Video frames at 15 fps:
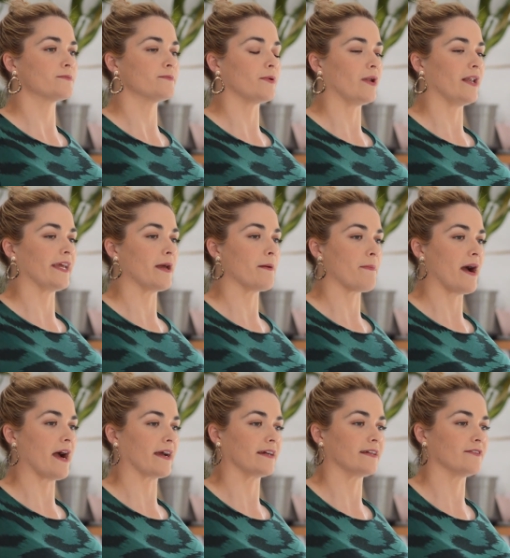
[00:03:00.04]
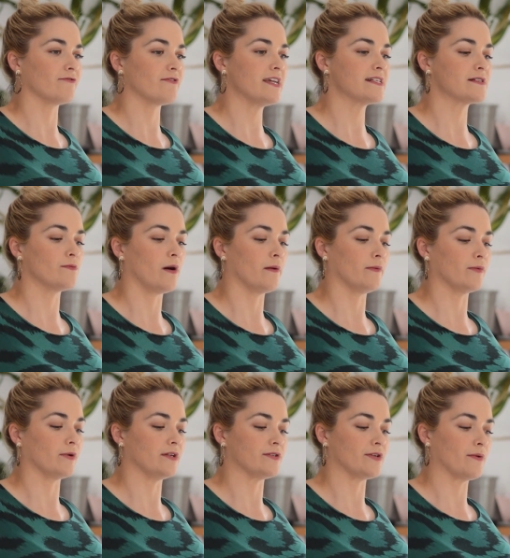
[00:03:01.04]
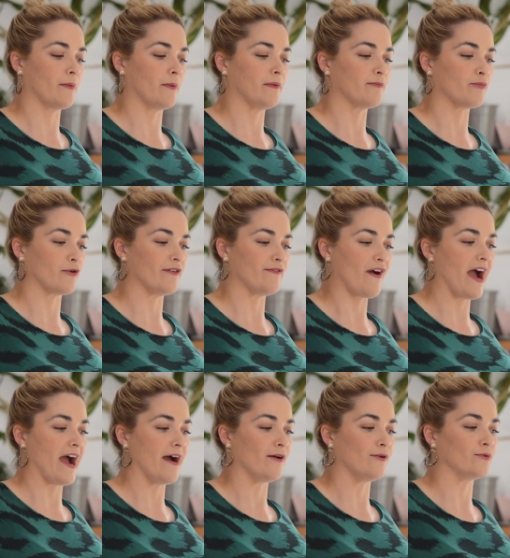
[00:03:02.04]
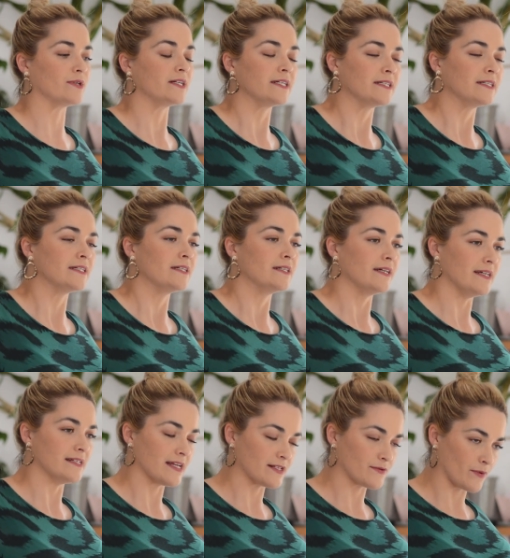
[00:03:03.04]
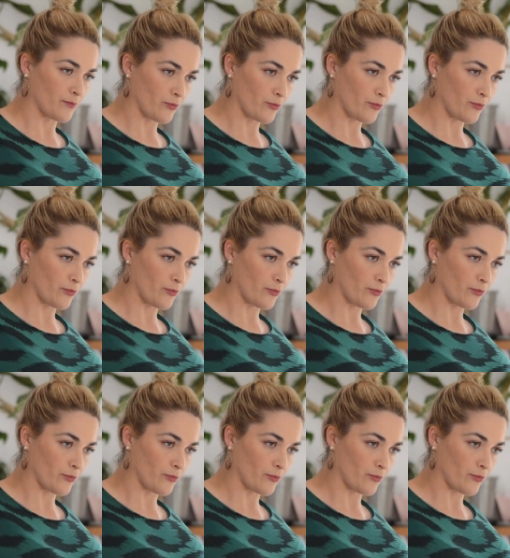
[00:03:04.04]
pulling it back. And the reason why we want to do it when we breathe out is as we're